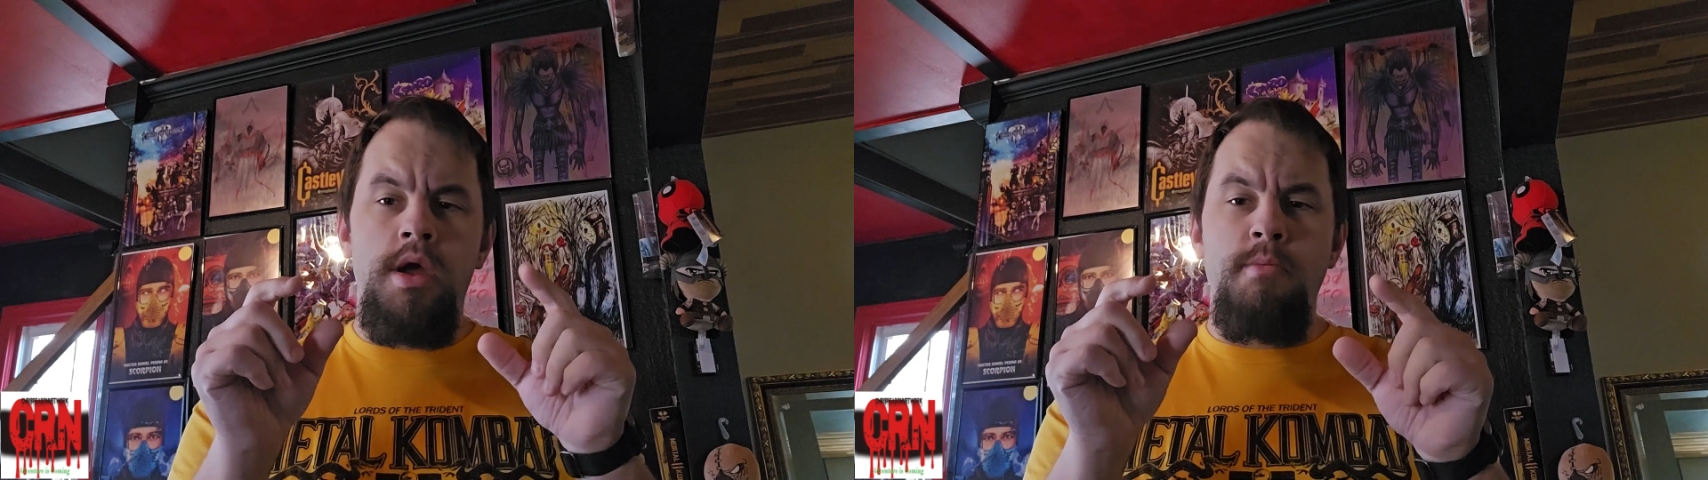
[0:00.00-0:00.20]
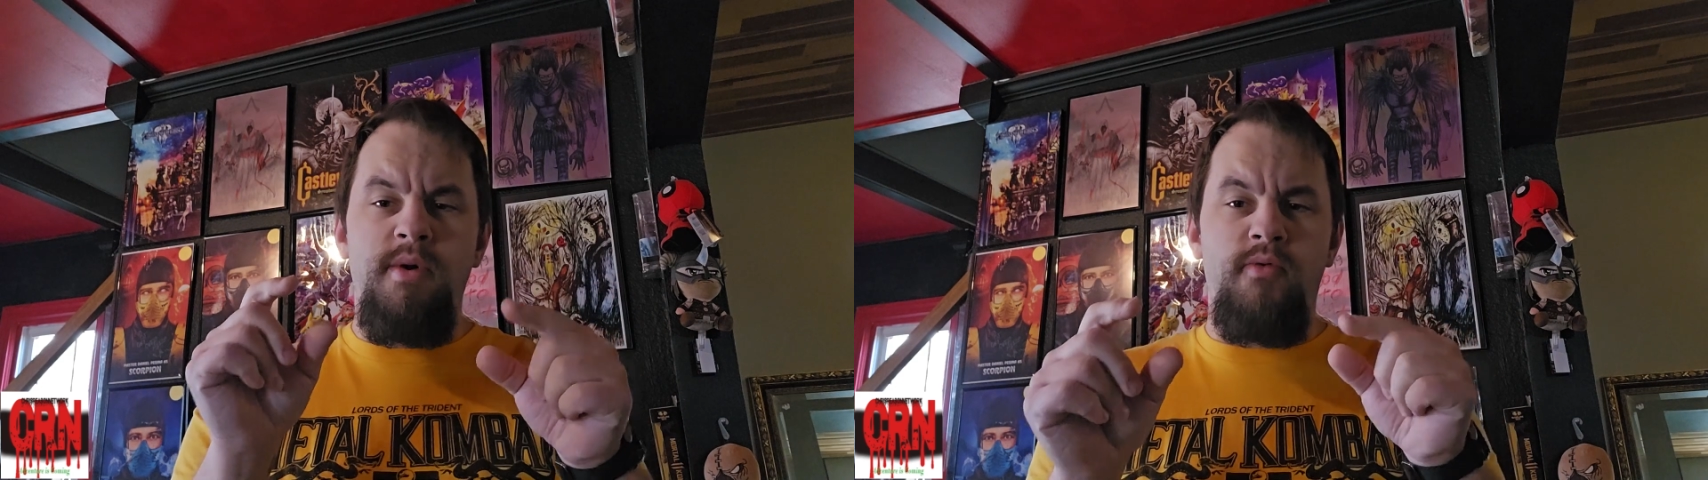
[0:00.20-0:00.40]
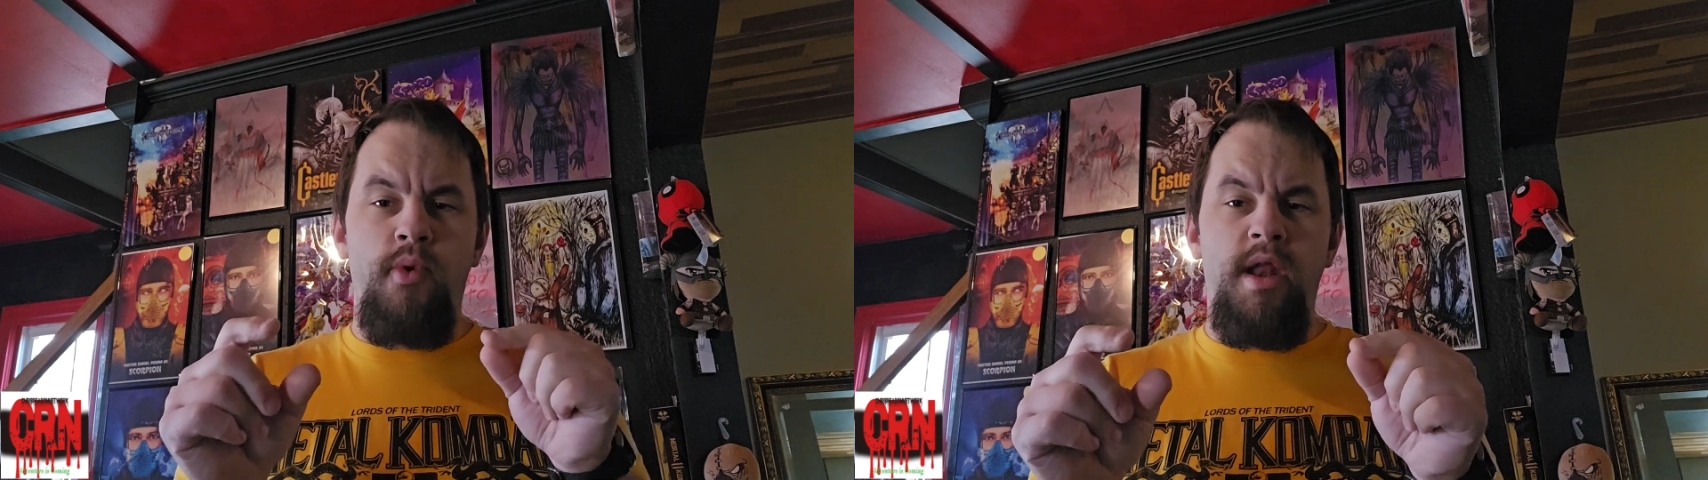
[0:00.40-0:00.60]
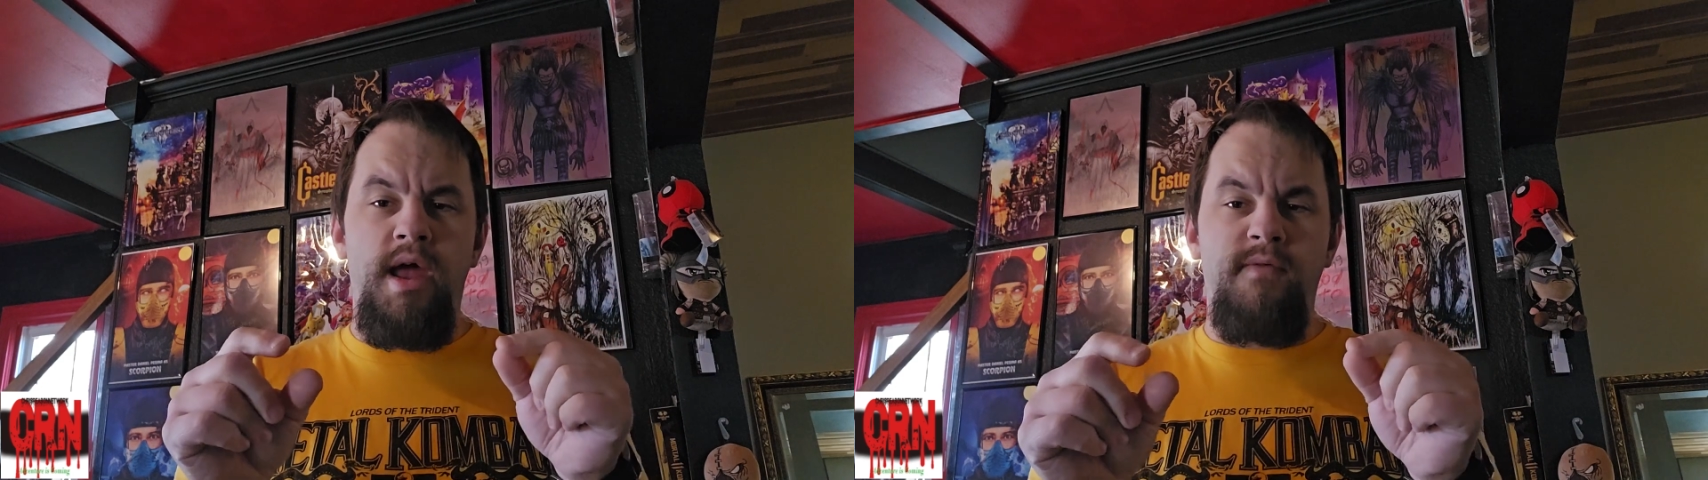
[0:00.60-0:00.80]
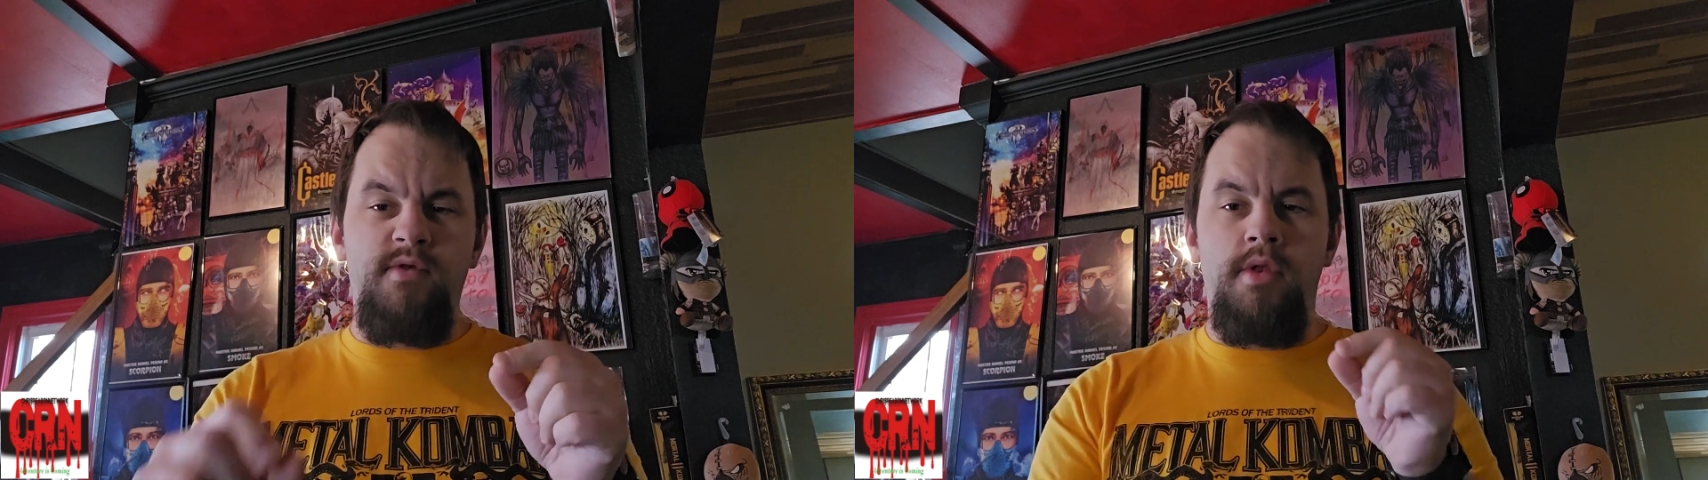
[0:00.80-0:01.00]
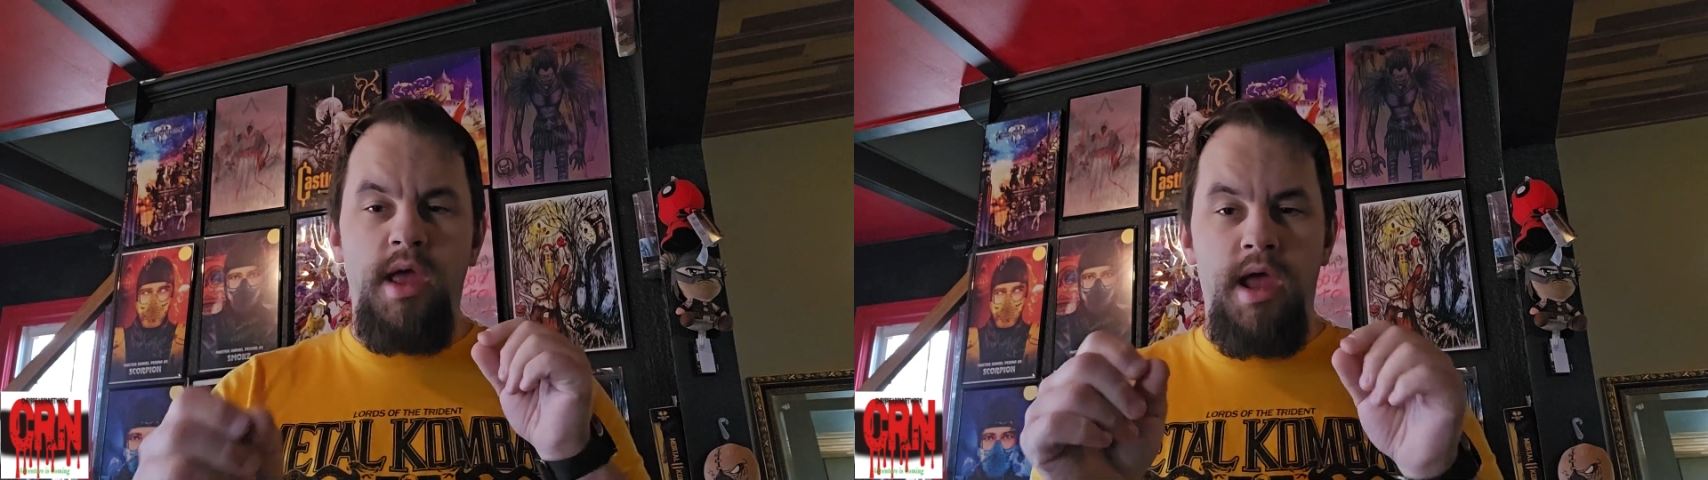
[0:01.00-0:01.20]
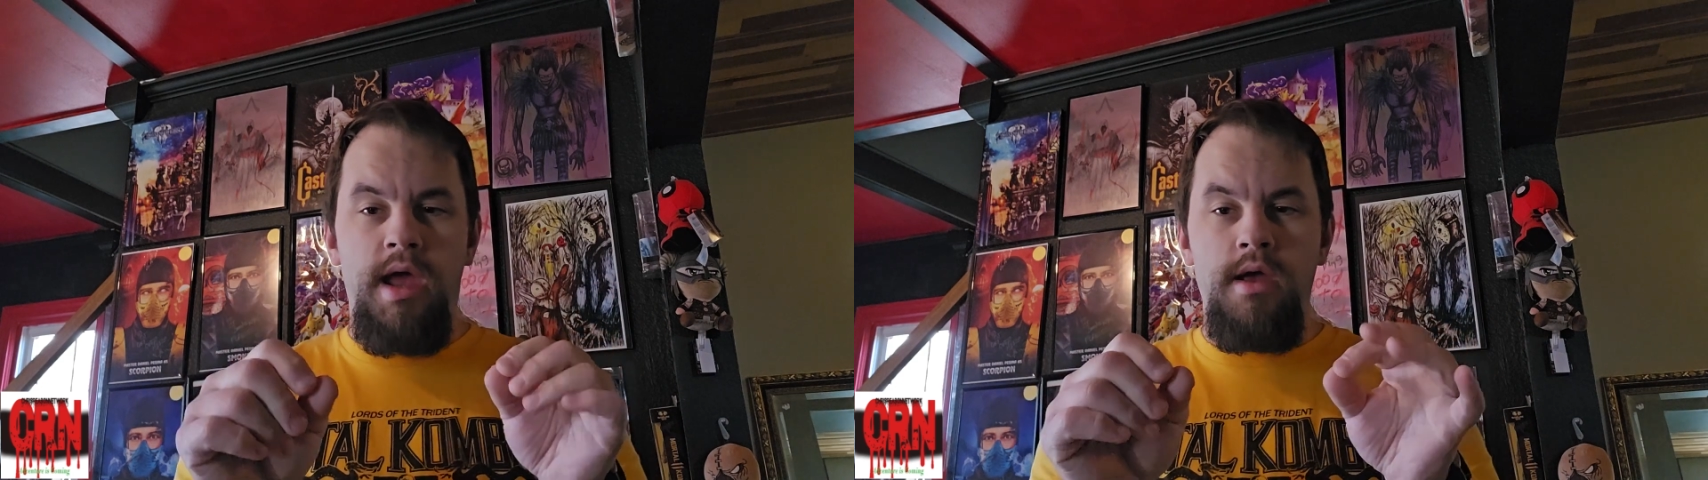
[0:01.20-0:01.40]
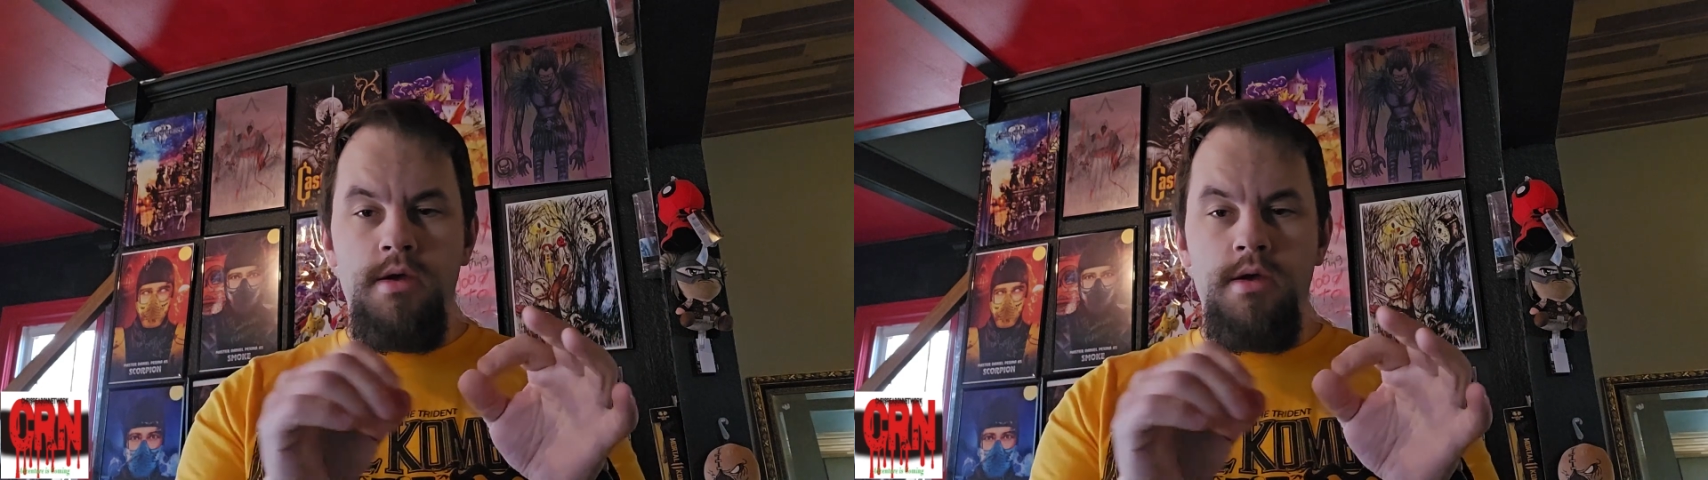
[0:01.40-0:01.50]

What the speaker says: but right after they